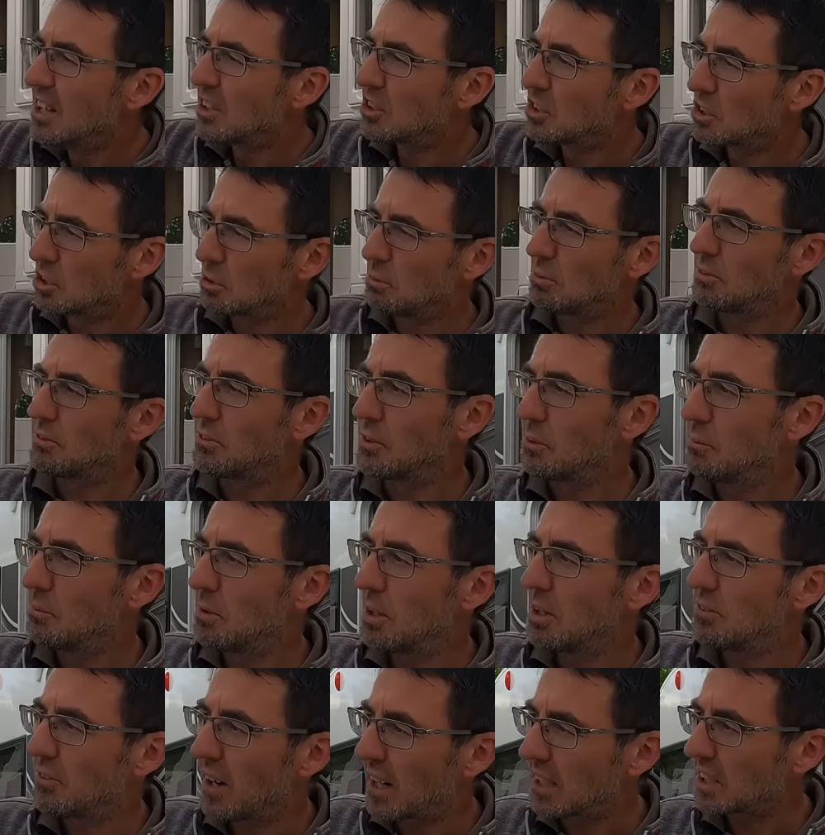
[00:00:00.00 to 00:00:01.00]
some of them
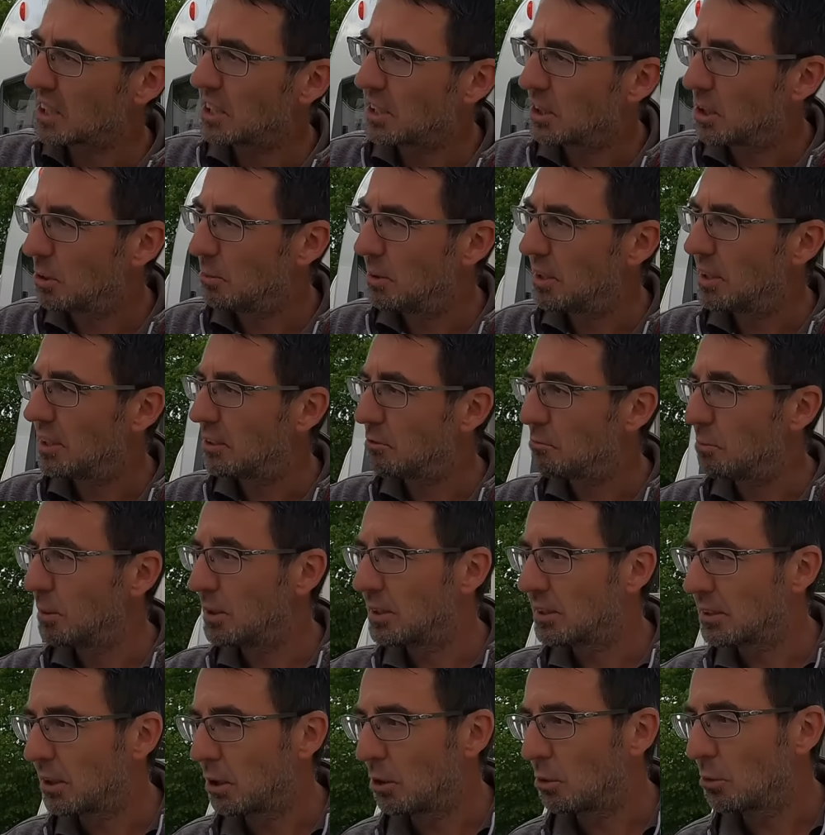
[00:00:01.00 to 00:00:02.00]
that have actually come in have been
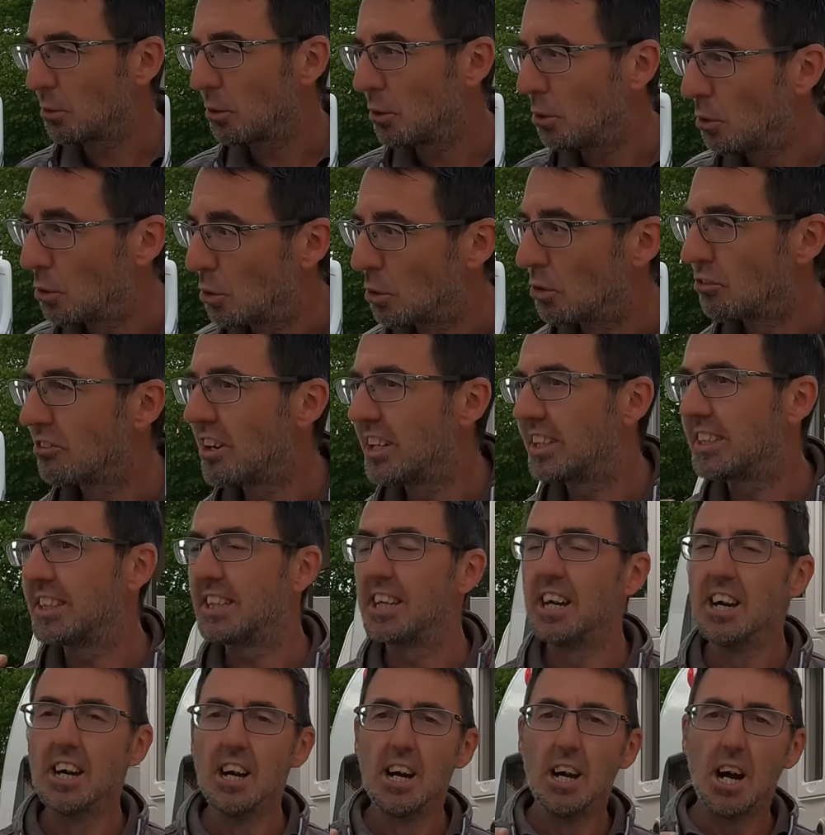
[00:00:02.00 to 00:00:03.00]
sold
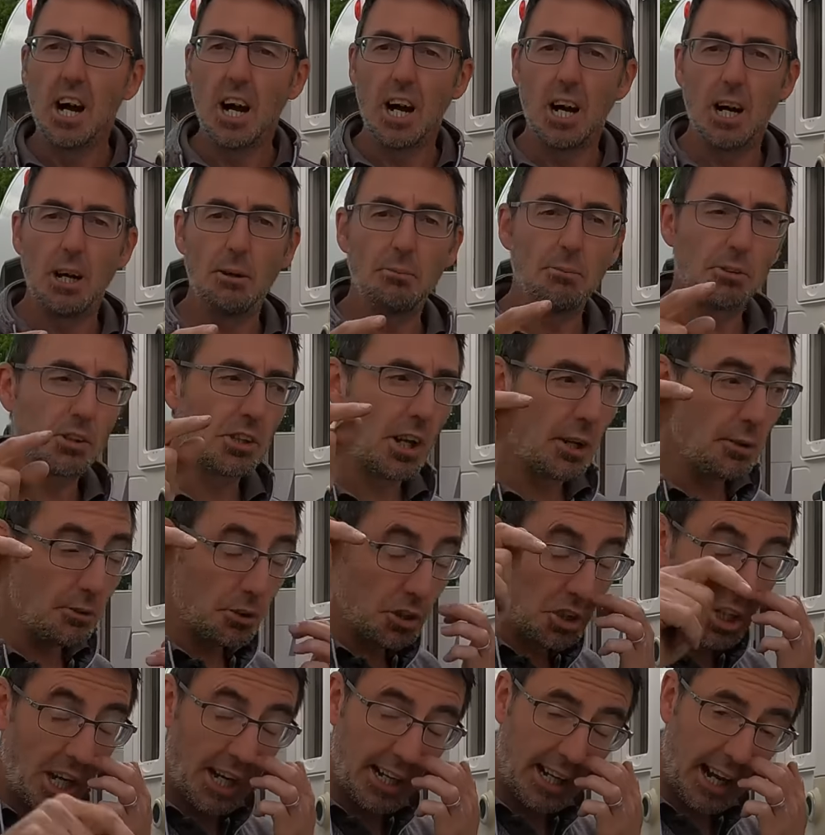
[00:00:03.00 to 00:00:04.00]
already. So
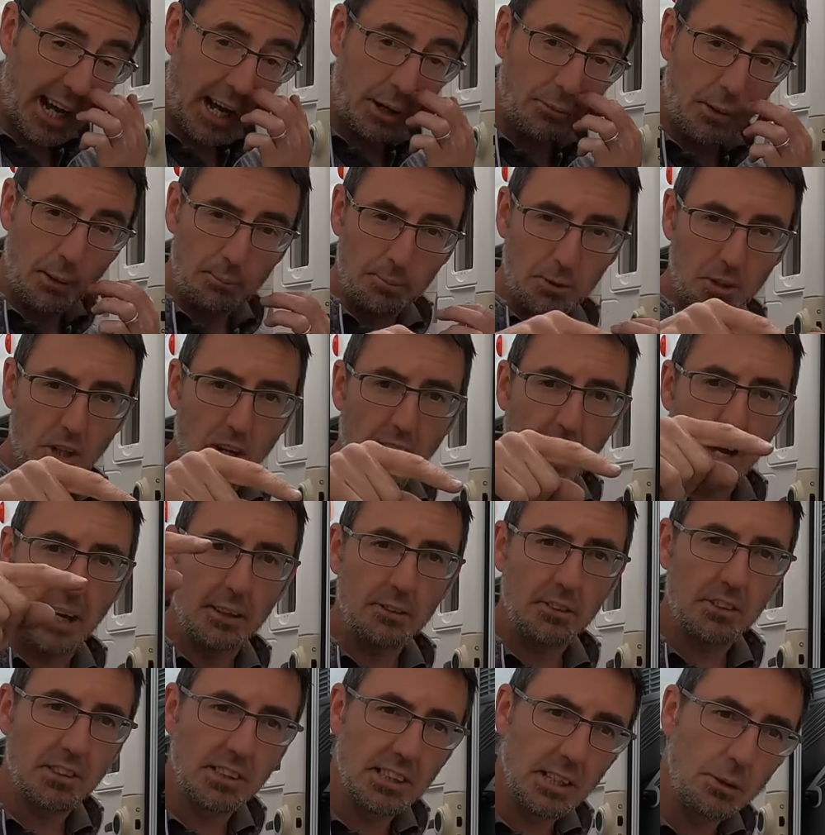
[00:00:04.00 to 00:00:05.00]
check our website
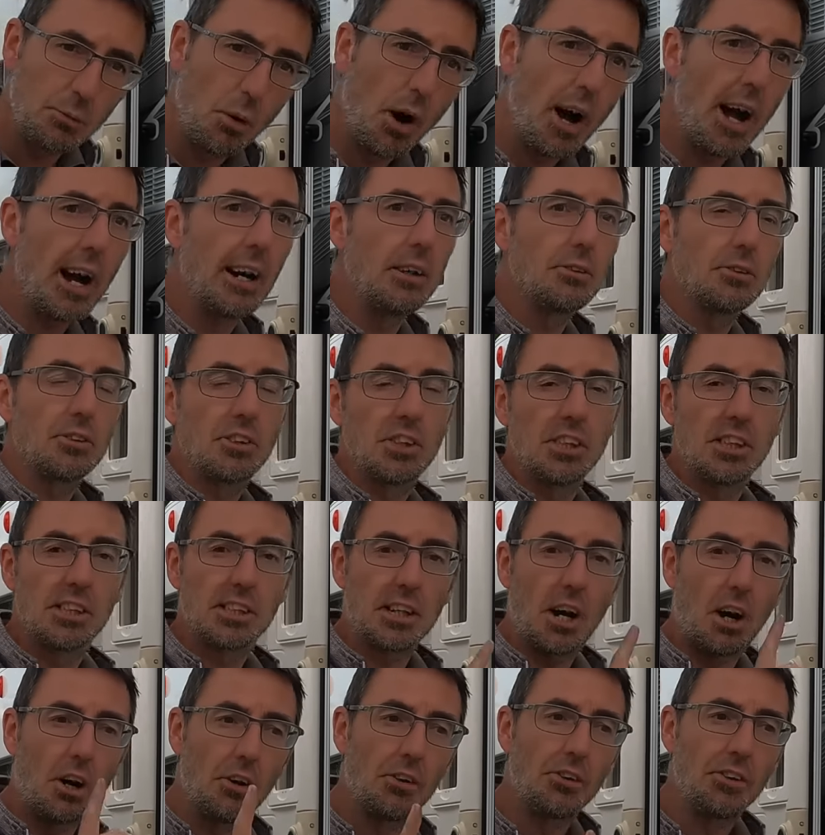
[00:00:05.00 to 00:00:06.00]
out, see what else is
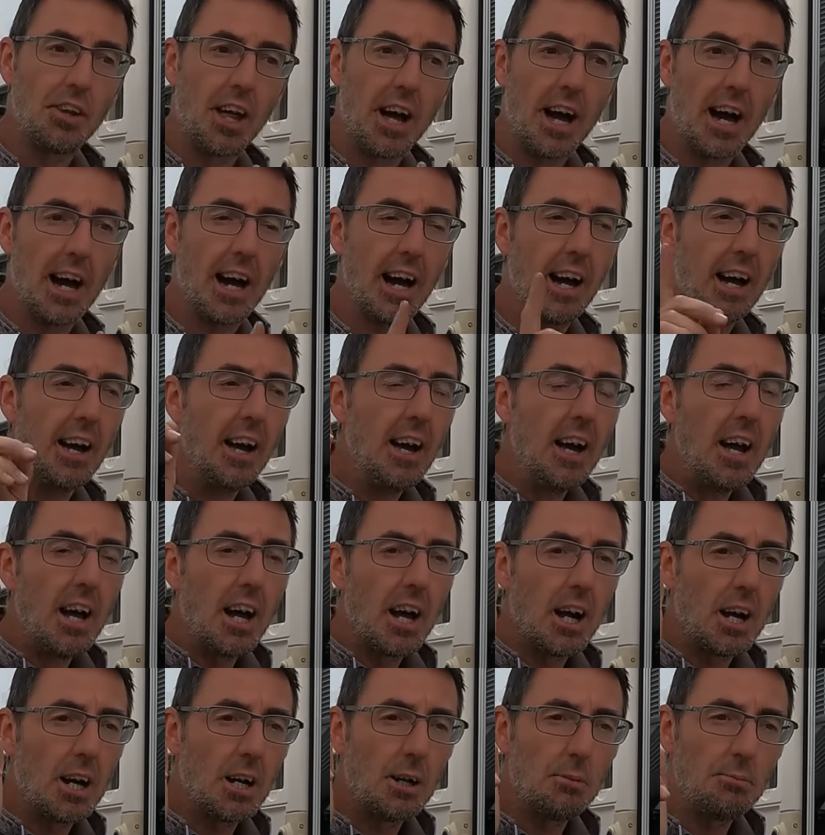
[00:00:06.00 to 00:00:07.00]
on there.
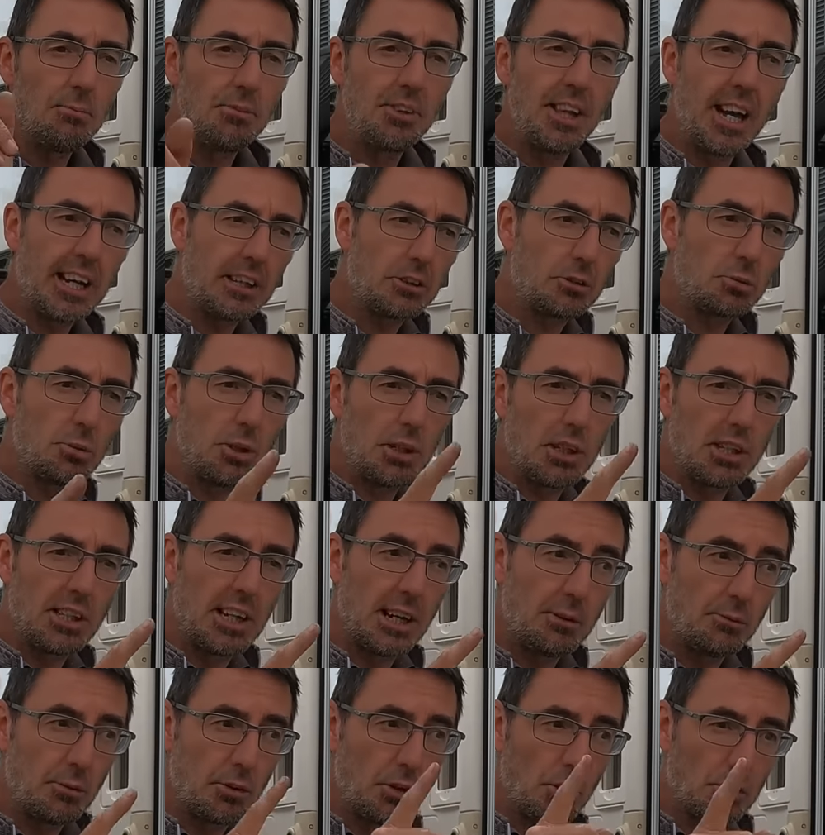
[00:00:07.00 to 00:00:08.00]
Next week
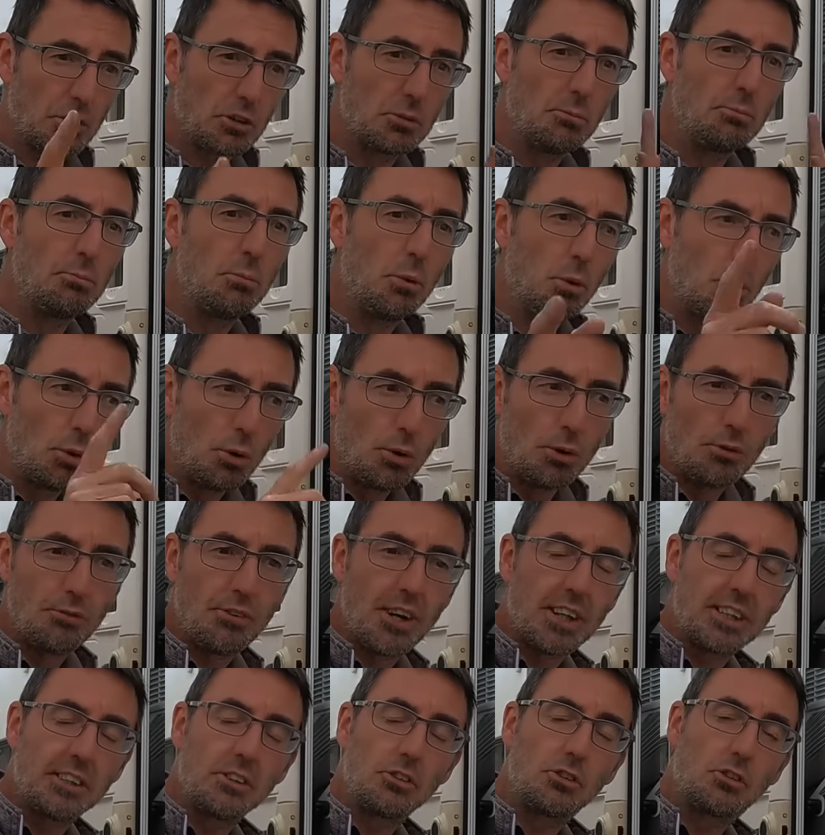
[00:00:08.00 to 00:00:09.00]
again we've got some more
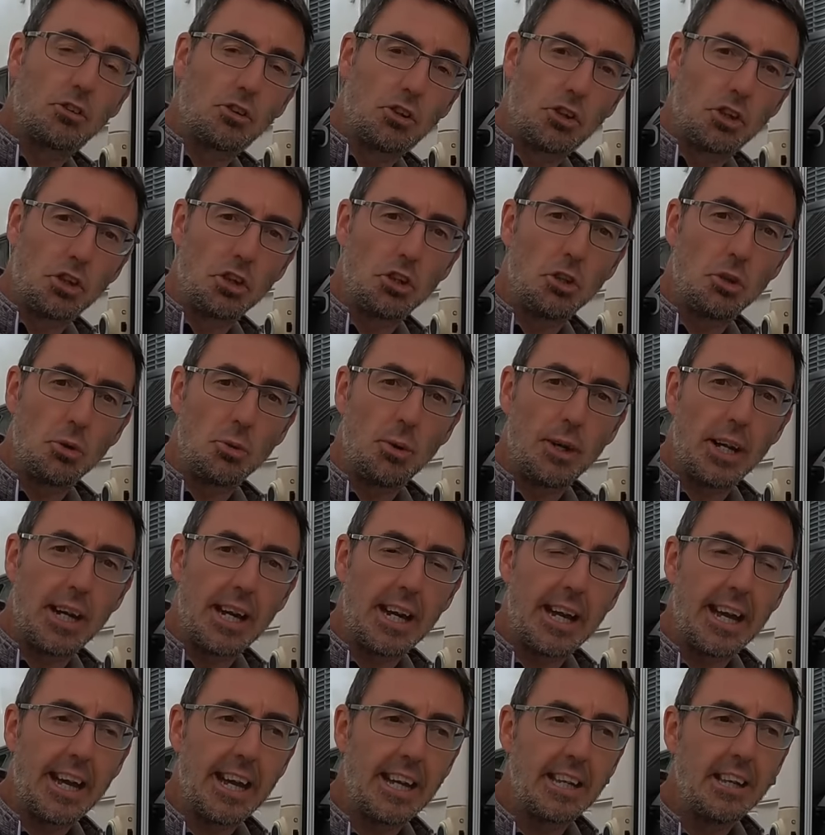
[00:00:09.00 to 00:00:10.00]
vans due
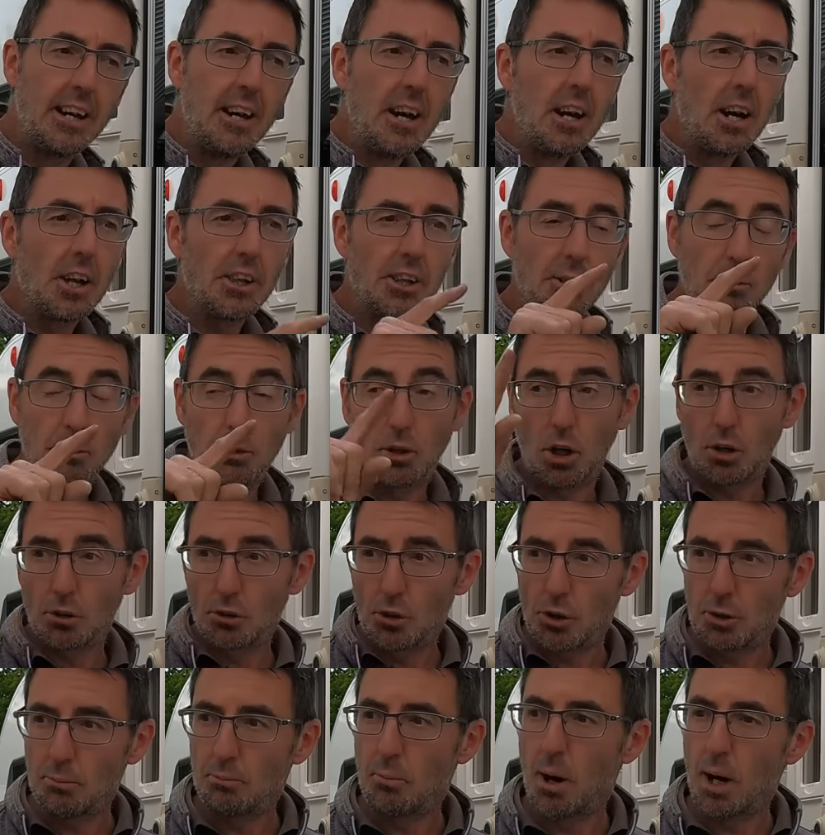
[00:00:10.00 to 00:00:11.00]
in. I think we've got
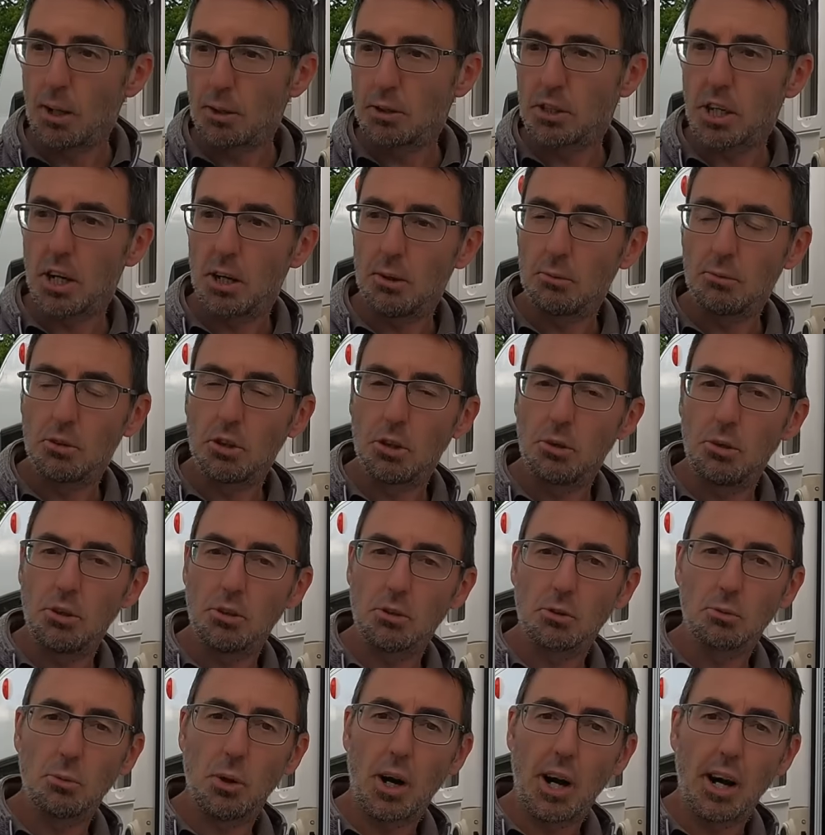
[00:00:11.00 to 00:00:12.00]
another motorhome due in
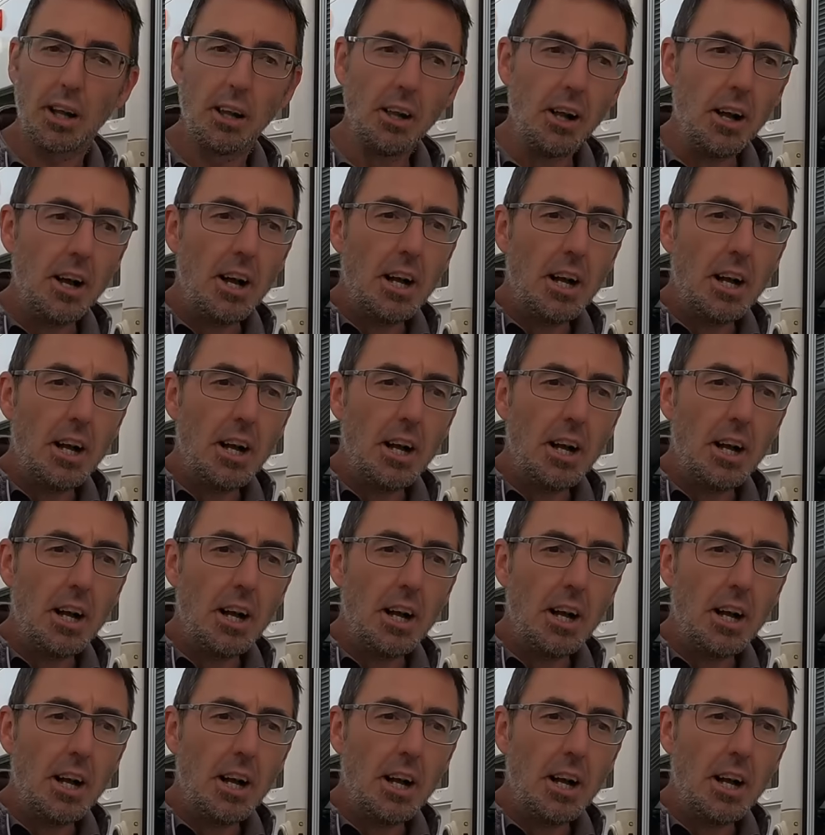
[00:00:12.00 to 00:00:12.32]
as well.